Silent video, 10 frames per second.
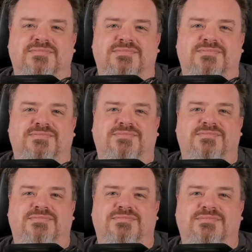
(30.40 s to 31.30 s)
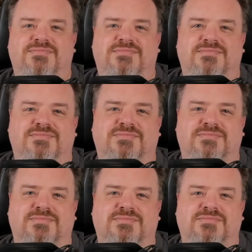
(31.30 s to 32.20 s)

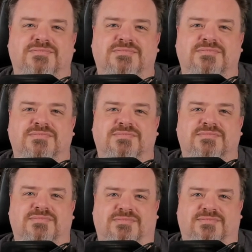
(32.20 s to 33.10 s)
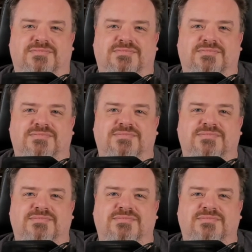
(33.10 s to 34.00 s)

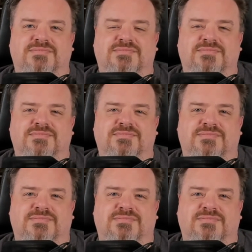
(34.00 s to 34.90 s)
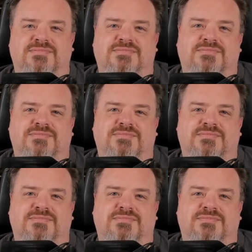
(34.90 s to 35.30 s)
[no speech]